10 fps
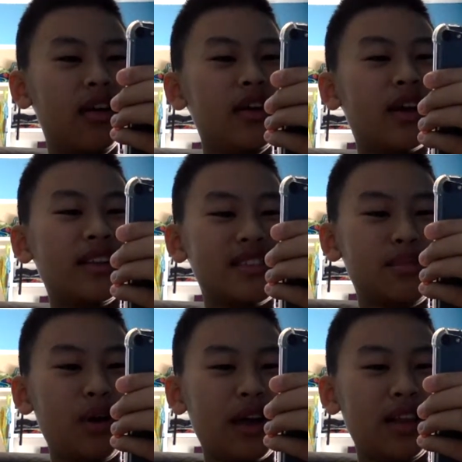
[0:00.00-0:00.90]
You can
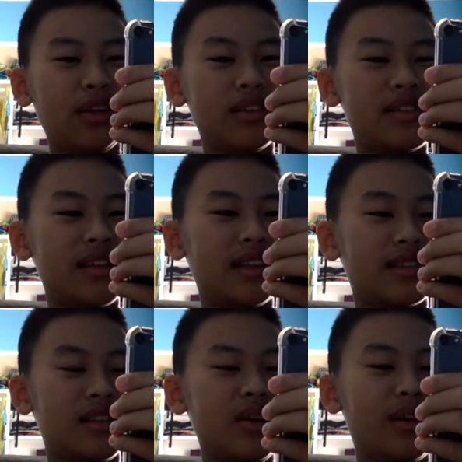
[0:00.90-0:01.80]
disable iCloud in
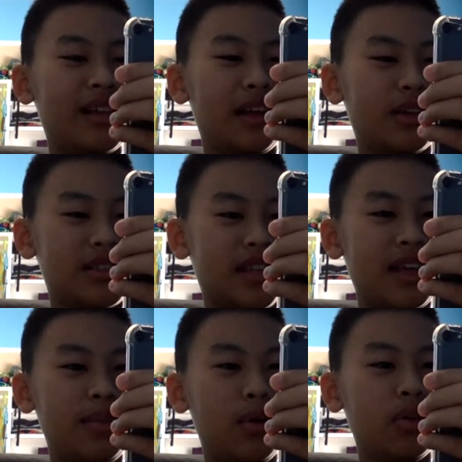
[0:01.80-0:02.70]
settings. When cloud is
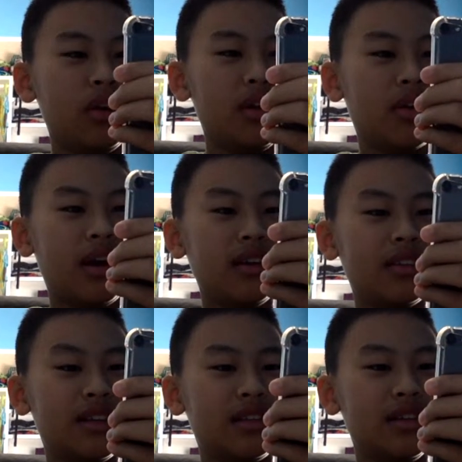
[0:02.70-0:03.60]
enabled, the
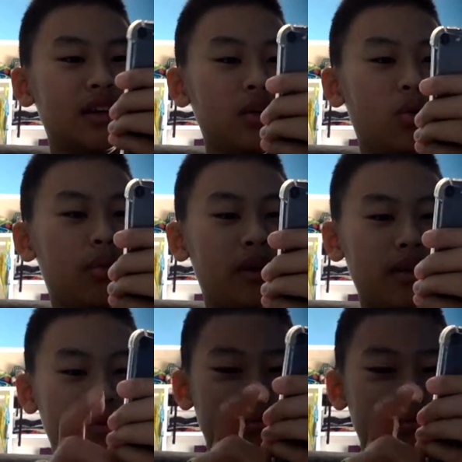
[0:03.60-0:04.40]
content will be